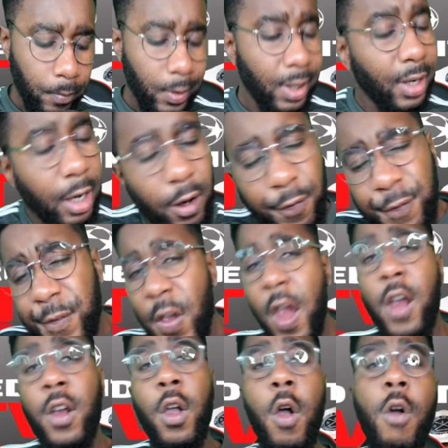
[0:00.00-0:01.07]
And then the
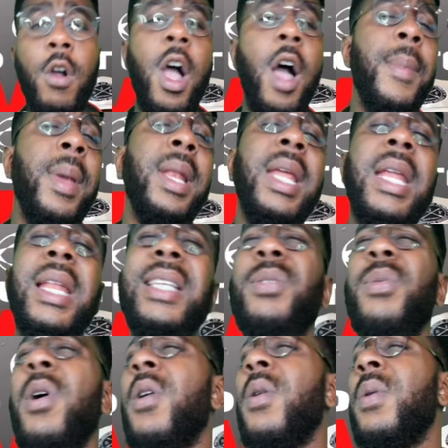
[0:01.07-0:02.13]
third goal coming in as
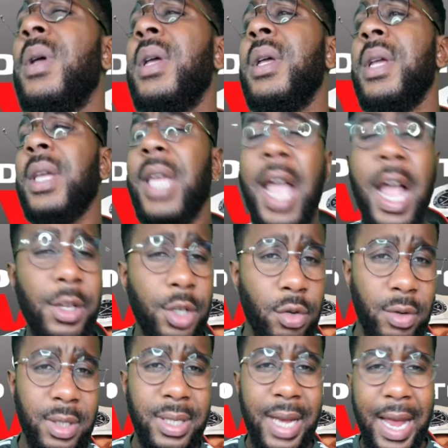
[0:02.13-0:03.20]
well. Counter
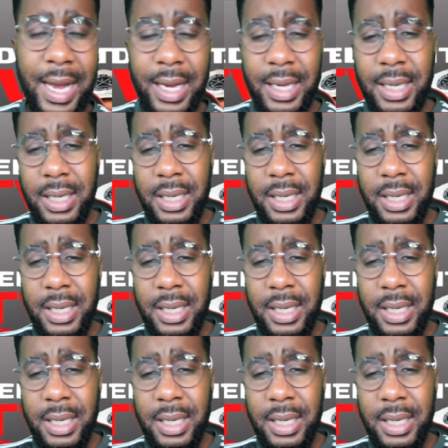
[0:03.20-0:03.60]
attack.